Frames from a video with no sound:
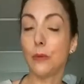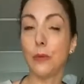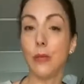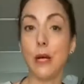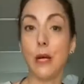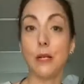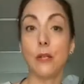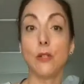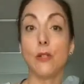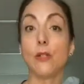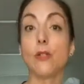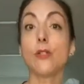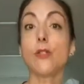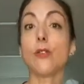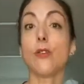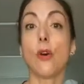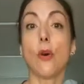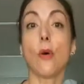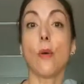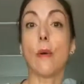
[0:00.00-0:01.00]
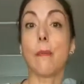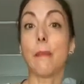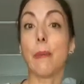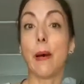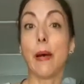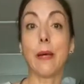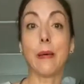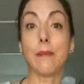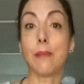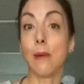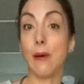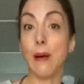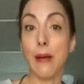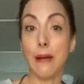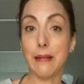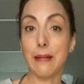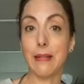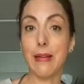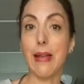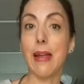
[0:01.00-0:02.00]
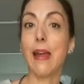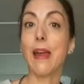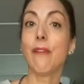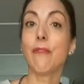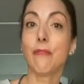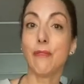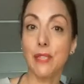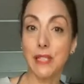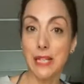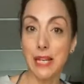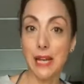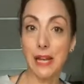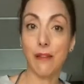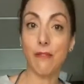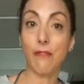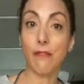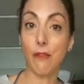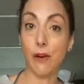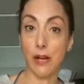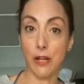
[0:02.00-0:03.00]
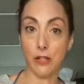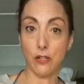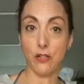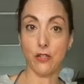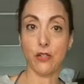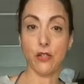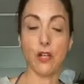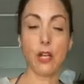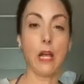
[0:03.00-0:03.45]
I used to go and buy bread every day fresh.